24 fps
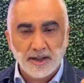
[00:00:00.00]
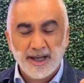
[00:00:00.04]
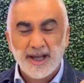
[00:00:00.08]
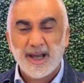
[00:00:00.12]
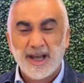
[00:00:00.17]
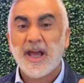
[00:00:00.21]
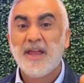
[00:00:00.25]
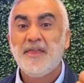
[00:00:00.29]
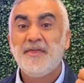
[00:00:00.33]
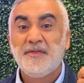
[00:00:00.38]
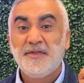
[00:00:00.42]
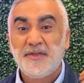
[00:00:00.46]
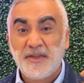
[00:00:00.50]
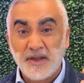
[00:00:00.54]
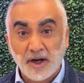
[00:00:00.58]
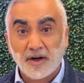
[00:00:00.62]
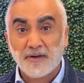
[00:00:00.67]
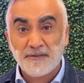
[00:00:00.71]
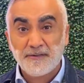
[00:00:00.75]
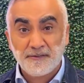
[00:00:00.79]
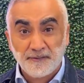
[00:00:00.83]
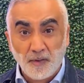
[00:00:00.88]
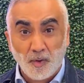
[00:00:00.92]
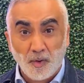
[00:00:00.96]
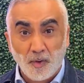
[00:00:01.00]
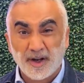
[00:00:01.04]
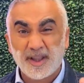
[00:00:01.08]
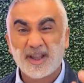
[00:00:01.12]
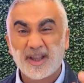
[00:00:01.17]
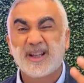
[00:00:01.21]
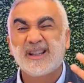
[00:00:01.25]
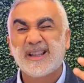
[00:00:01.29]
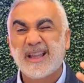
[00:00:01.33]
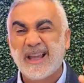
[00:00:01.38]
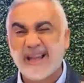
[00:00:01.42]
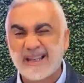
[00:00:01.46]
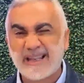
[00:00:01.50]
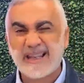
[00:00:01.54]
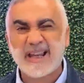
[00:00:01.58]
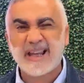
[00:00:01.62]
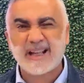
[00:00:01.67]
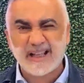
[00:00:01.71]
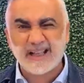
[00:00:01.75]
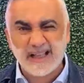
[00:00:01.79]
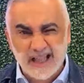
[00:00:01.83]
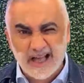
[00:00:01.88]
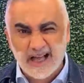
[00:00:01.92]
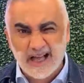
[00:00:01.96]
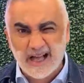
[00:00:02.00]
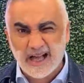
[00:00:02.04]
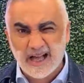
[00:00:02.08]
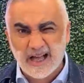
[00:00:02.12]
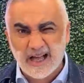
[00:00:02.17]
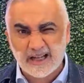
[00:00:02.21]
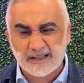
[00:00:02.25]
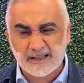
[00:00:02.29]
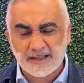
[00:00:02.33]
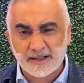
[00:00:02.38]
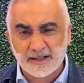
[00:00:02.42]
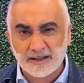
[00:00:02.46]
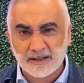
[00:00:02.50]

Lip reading: And therefore, the glands get clogged.